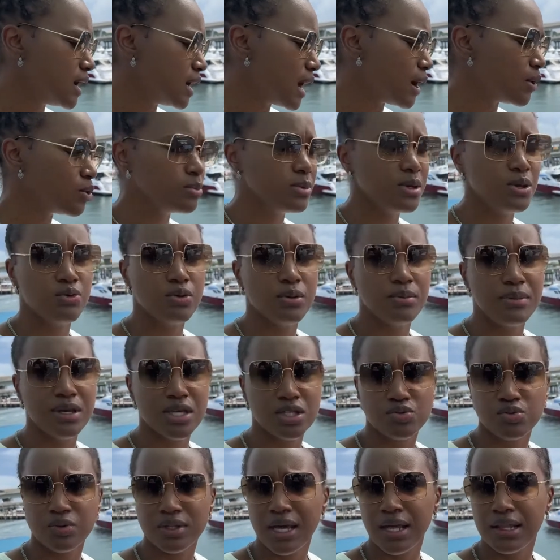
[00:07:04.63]
I will be
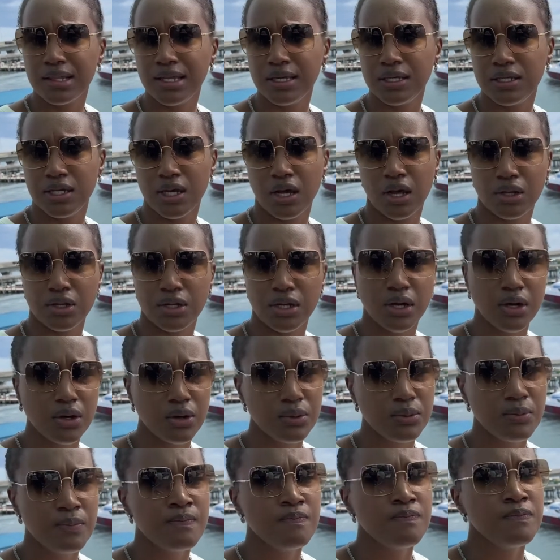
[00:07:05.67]
remiss without letting y'all know
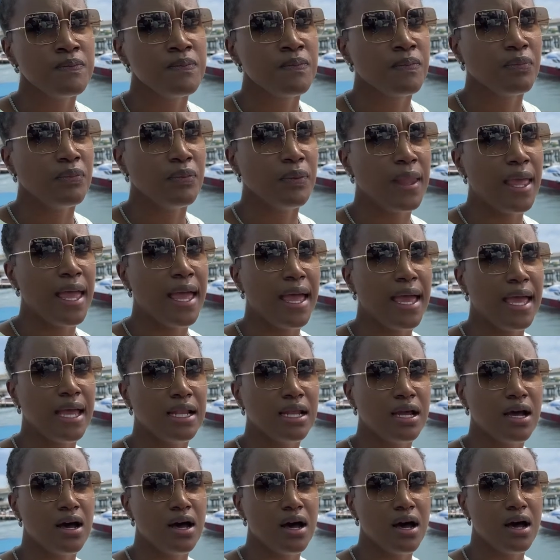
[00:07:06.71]
that
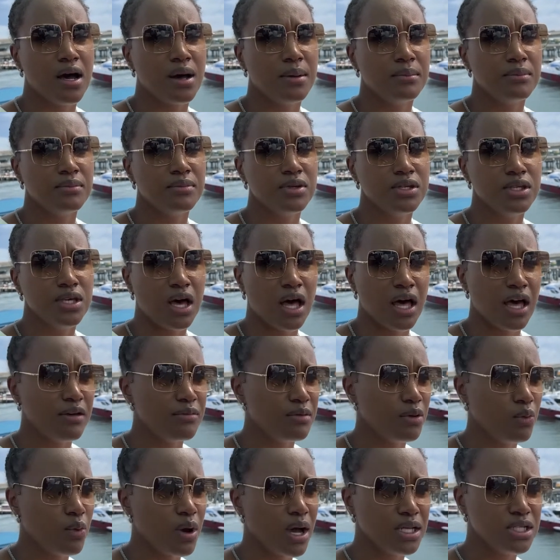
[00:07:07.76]
um, y'all have
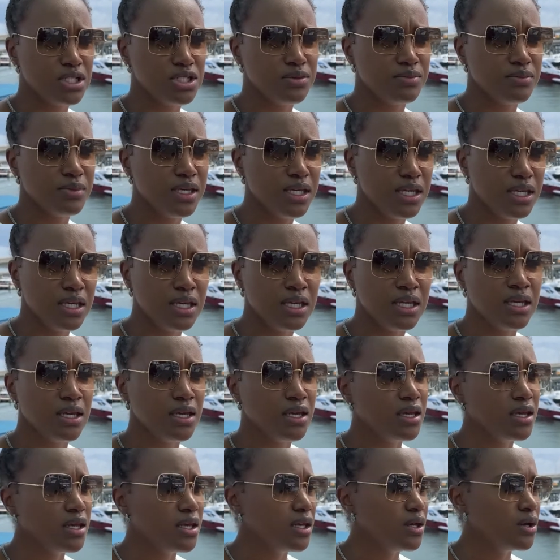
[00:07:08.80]
been watching me
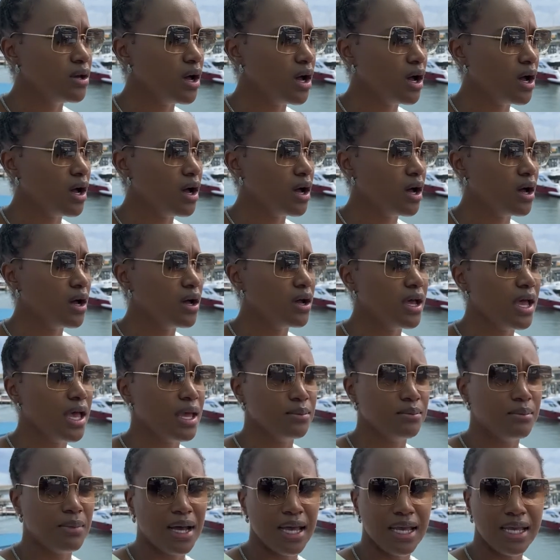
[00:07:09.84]
uh,
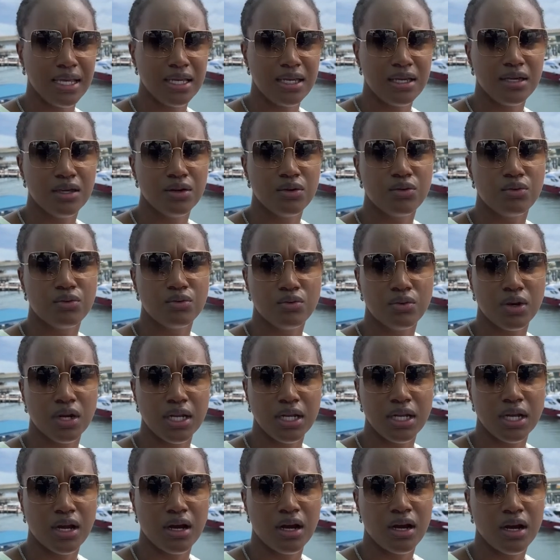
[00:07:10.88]
and Mike run
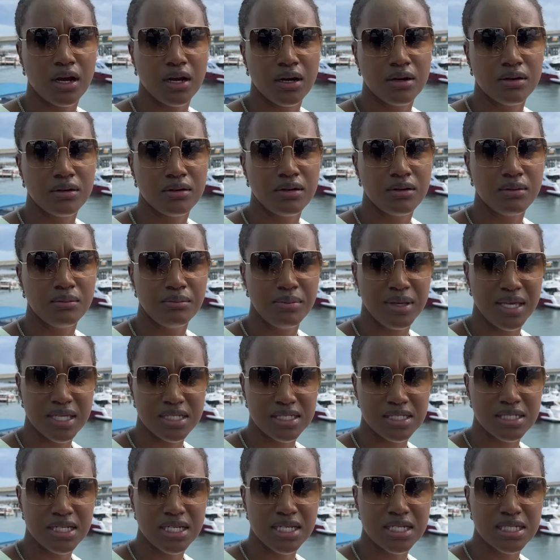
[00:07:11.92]
our
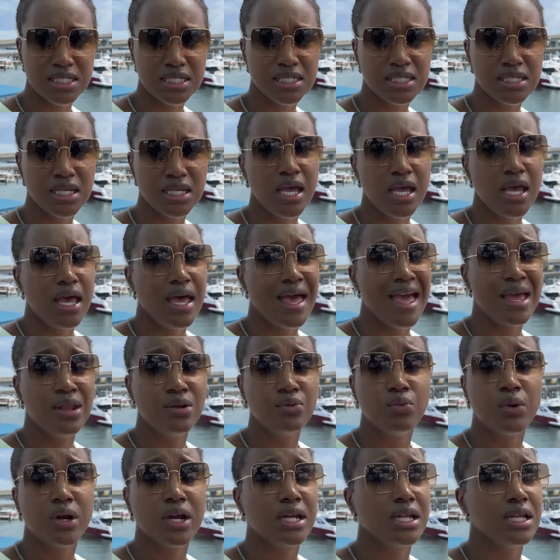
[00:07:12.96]
business,
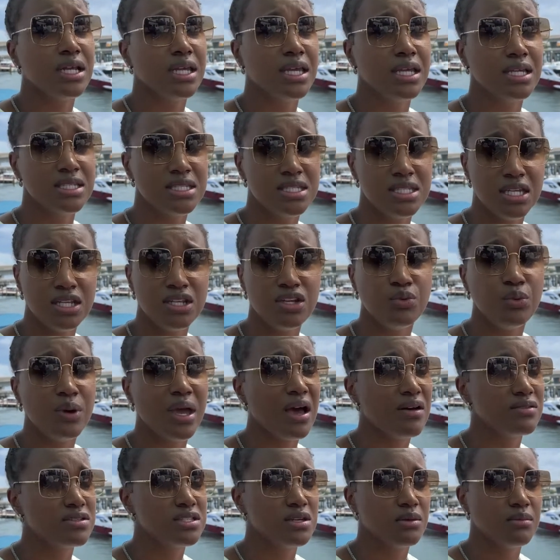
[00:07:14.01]
and we're gonna continue. We
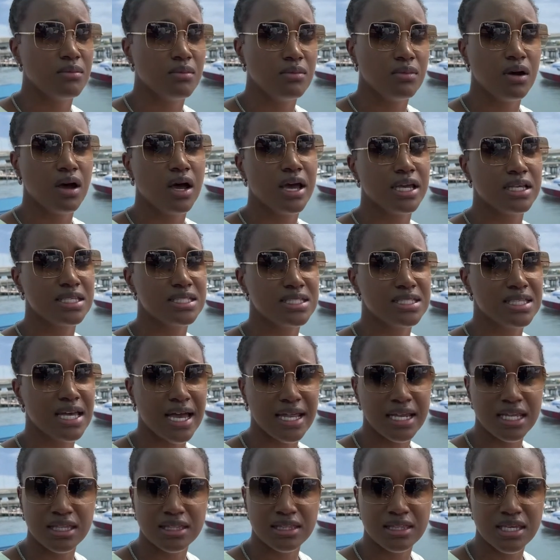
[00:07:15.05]
have some
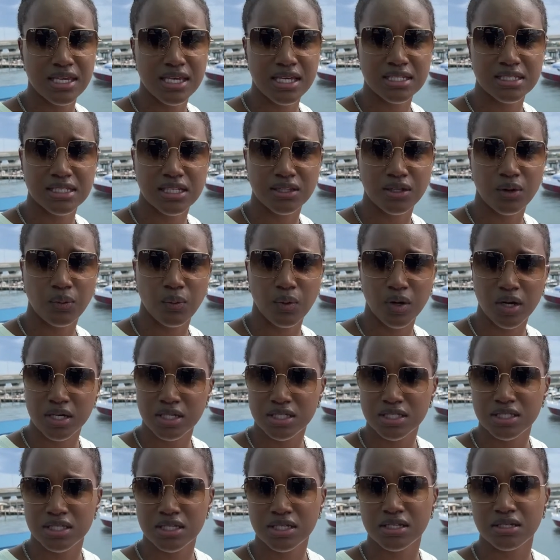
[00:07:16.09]
exciting things in the
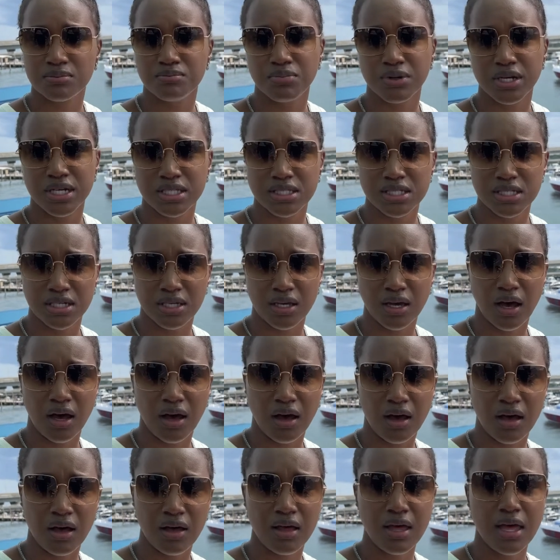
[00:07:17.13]
works to bring to
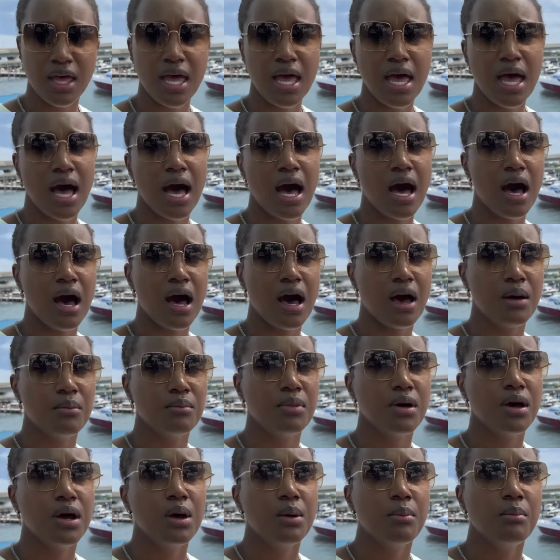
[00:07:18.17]
y'all. Um,
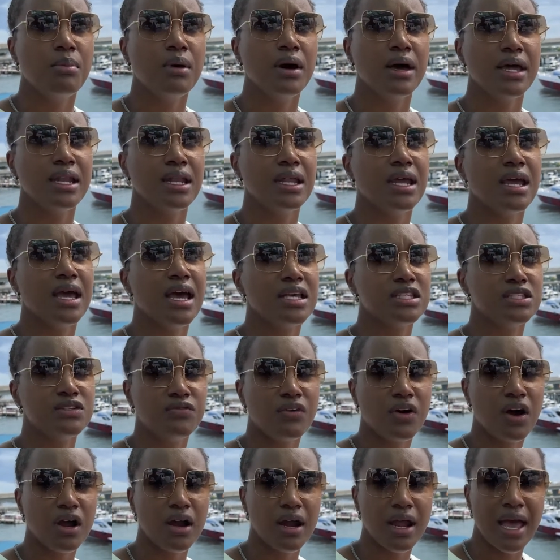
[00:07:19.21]
but as
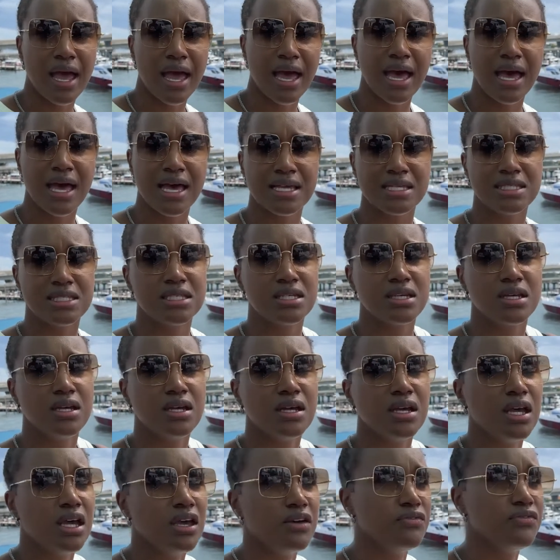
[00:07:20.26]
far as
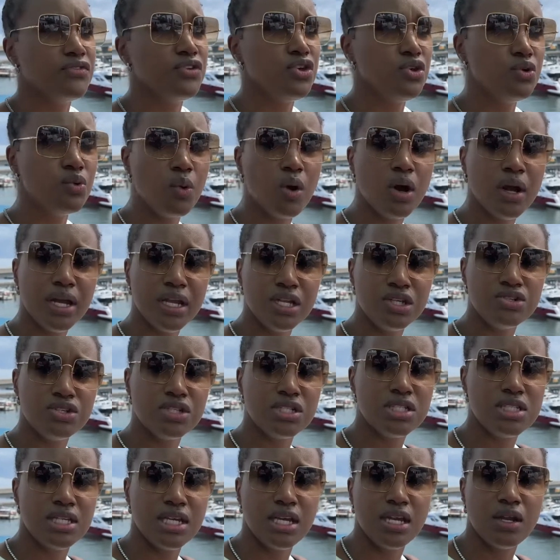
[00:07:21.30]
if you are
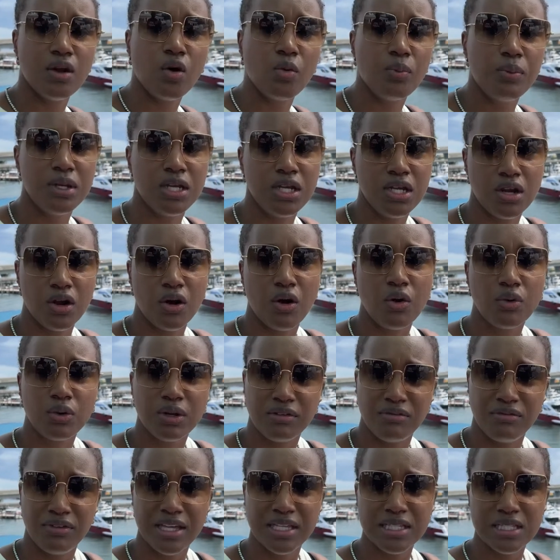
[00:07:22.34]
interested in opening your own
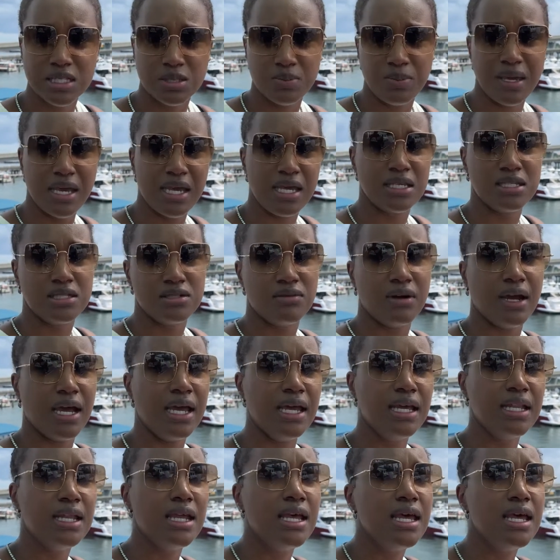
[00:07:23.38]
event space, right?